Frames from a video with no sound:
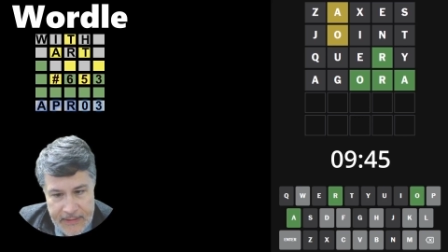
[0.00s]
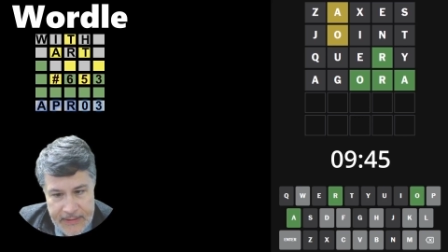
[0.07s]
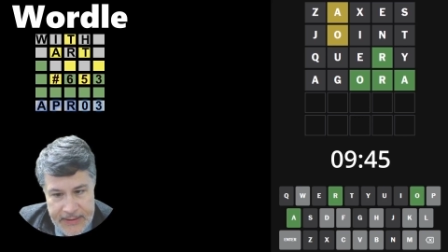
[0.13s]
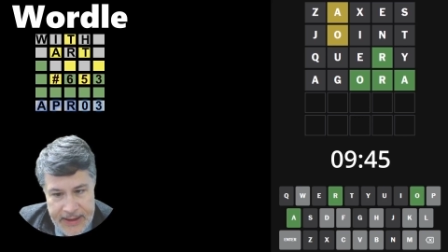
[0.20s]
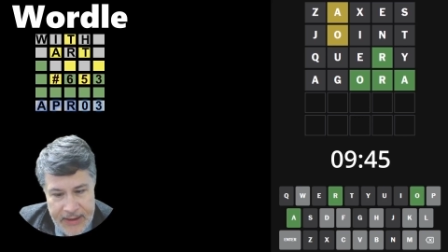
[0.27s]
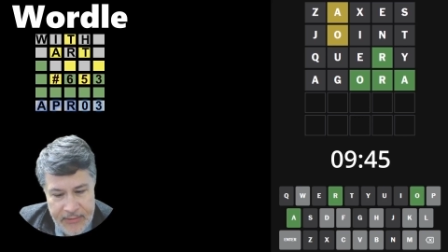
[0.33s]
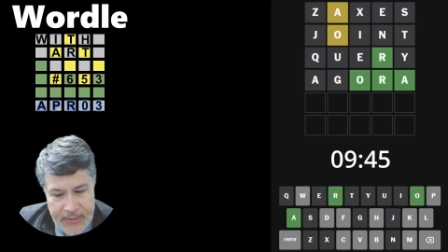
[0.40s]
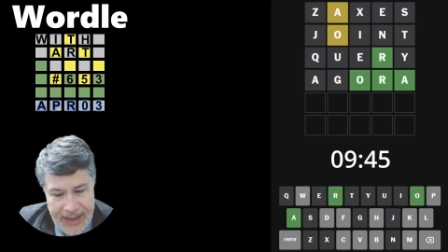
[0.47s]

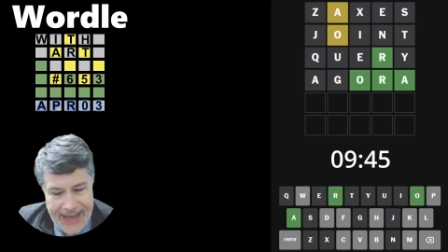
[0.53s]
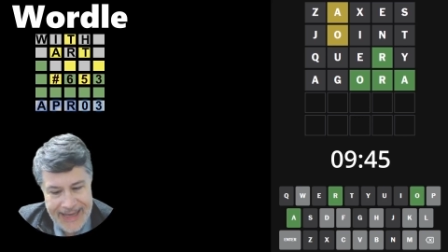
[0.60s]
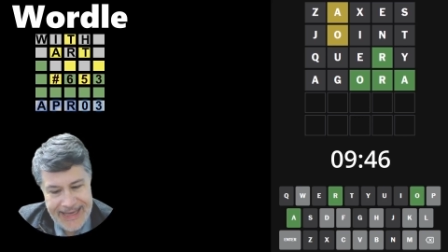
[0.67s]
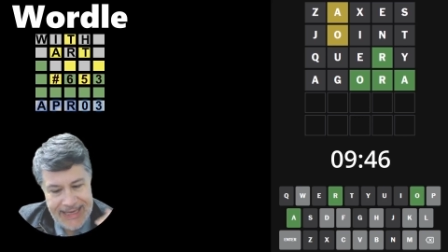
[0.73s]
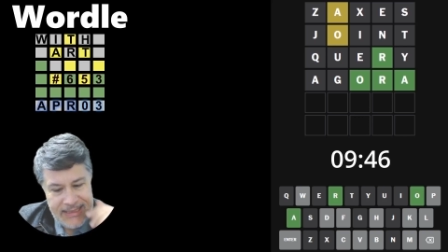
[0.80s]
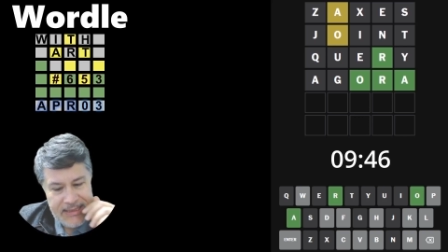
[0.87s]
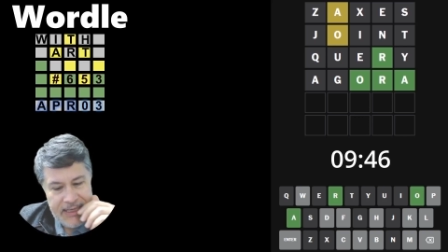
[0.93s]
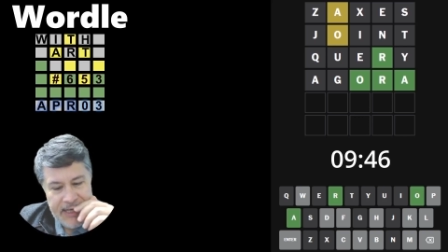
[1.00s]
Now, I
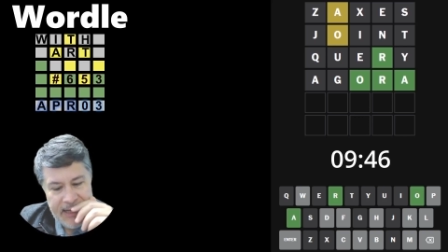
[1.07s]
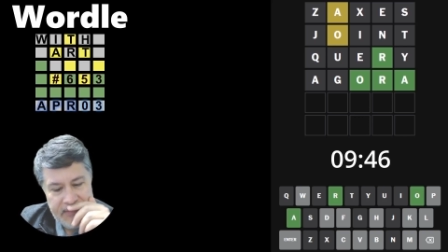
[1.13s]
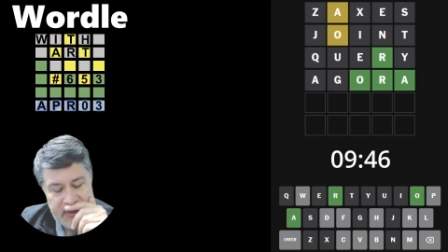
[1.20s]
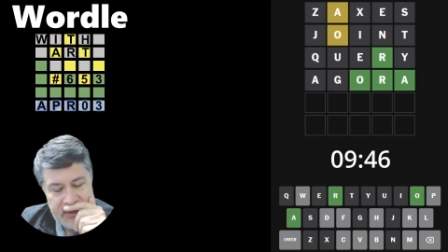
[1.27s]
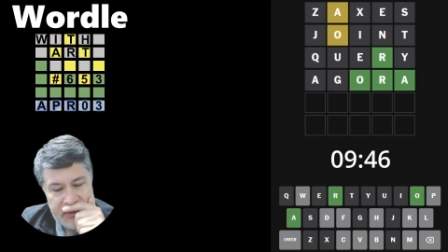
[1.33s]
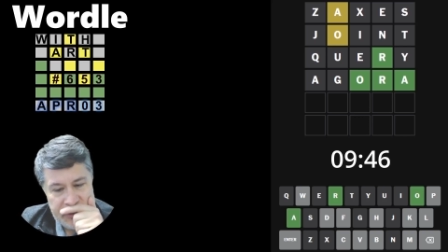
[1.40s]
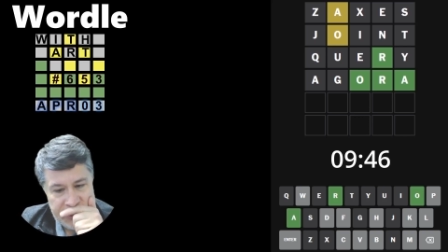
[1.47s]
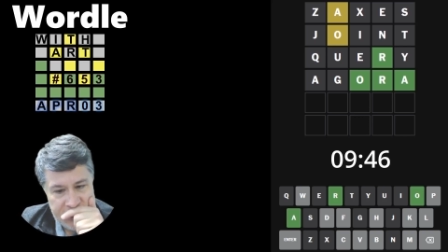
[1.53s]
guess I am
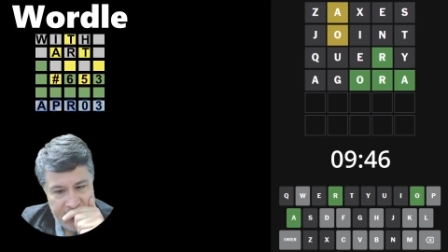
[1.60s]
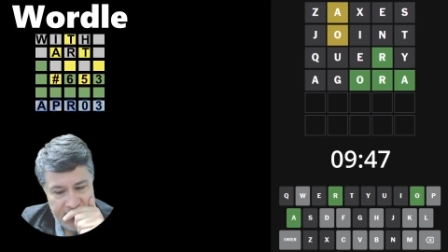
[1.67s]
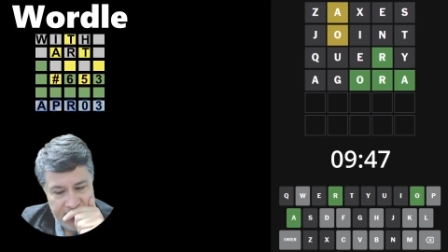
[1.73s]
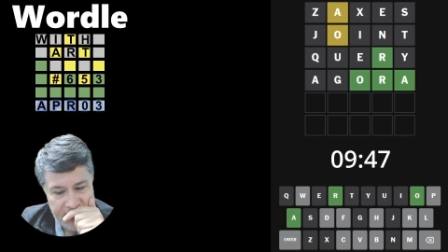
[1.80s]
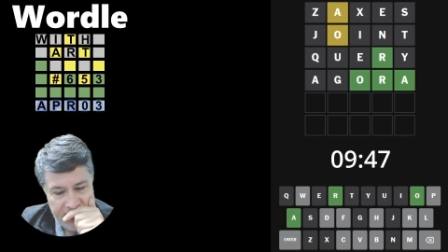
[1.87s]
still slightly